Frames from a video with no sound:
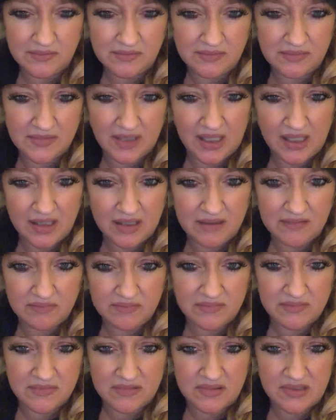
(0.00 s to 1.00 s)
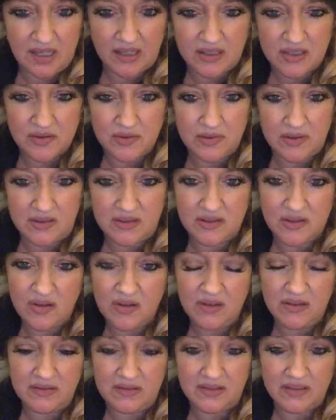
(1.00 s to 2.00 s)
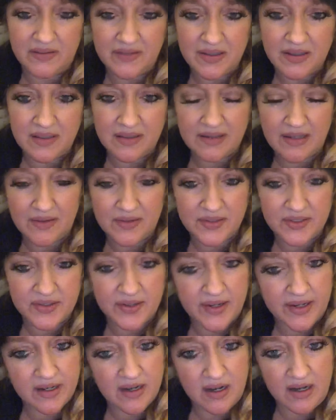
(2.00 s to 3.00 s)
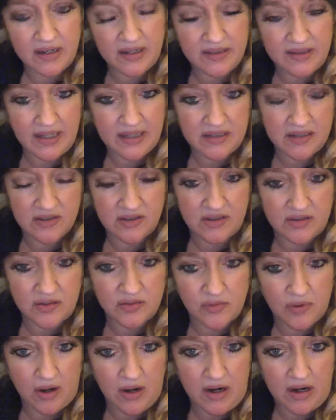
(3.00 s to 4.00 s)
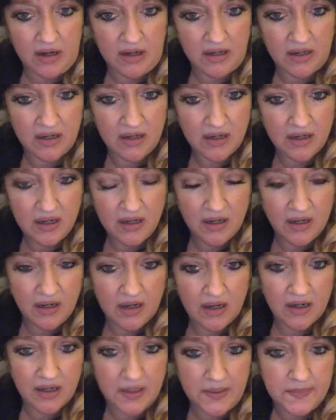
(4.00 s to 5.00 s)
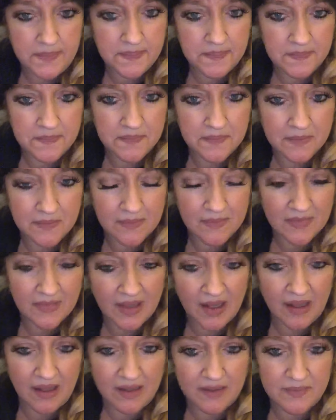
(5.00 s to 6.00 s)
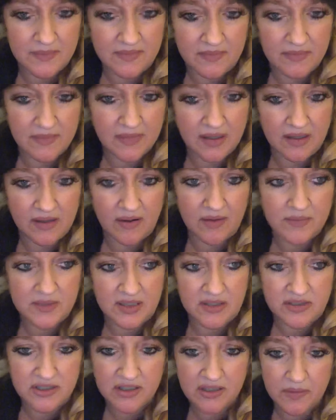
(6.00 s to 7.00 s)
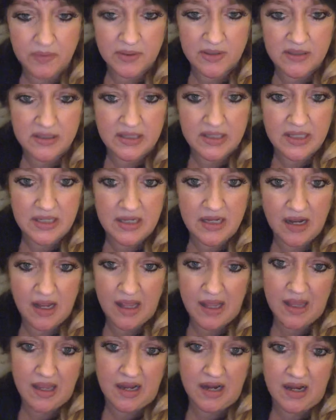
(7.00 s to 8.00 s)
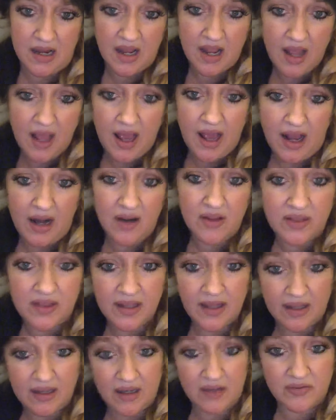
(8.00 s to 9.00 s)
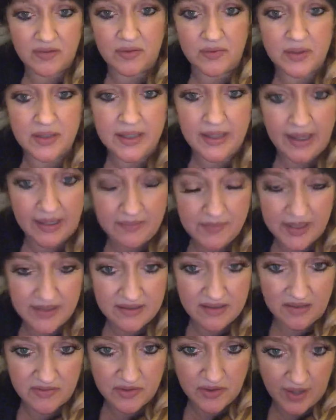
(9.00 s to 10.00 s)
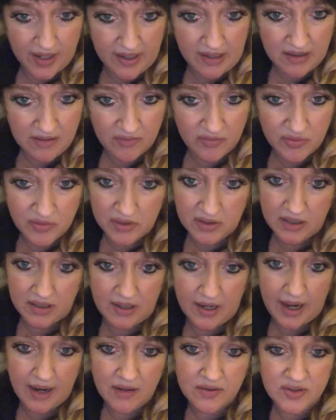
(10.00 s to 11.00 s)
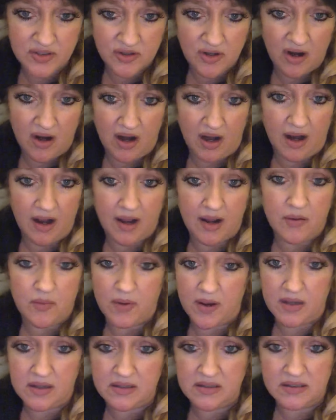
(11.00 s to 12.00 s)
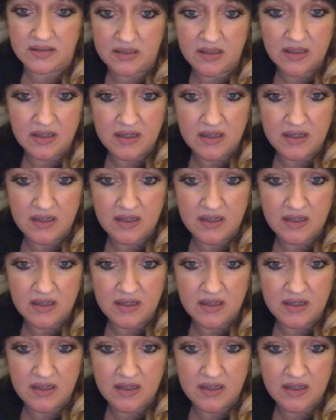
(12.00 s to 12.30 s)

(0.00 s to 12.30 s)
like sexual assault and everything that was going on, and that's just wrong. I know I'm such a good person, and I don't think I ever really gave myself credit for how strong I was